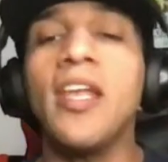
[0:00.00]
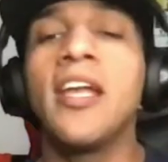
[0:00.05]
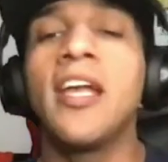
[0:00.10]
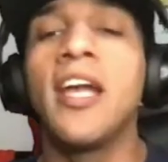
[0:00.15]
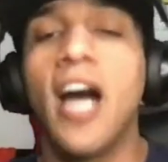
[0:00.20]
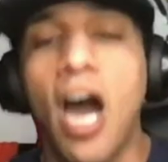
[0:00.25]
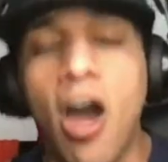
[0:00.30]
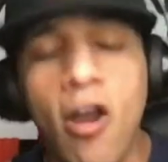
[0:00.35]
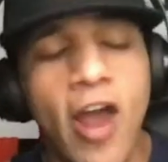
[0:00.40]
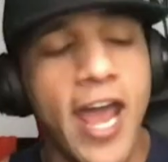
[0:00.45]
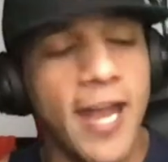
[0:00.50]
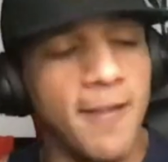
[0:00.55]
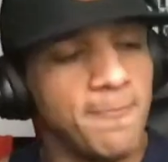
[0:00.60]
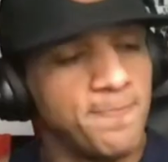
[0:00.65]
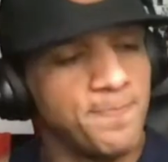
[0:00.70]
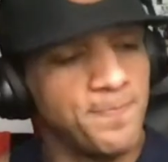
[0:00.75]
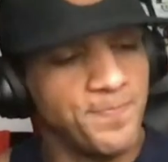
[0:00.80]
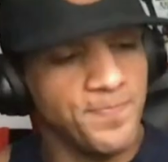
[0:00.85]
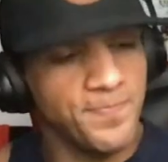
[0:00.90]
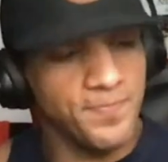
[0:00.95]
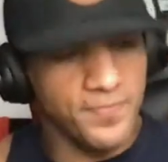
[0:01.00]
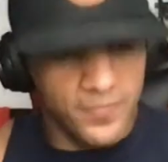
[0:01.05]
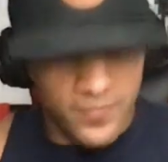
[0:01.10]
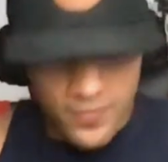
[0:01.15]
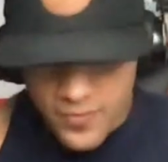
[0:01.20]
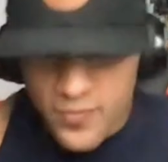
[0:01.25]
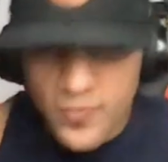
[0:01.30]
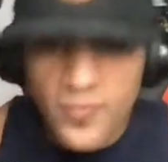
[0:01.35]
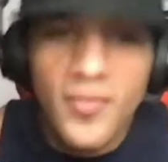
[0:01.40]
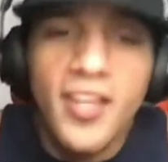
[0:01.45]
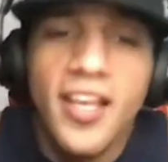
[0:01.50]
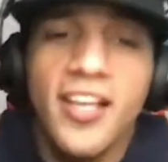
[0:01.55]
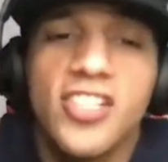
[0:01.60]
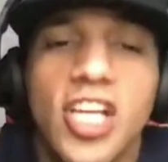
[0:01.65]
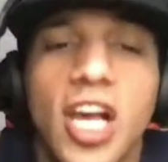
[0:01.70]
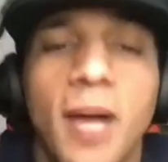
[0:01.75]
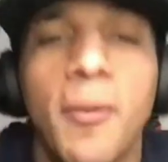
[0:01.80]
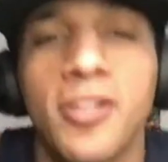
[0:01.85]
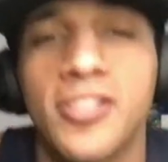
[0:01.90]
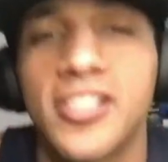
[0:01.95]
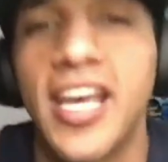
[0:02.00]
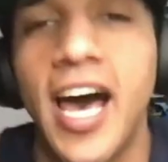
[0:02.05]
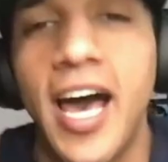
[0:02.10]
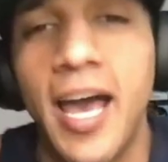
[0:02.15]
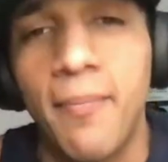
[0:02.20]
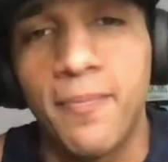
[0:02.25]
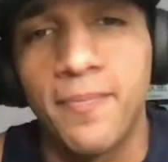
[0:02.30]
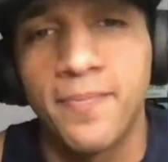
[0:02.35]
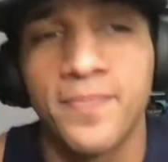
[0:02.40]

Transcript: All right. Let's talk about time.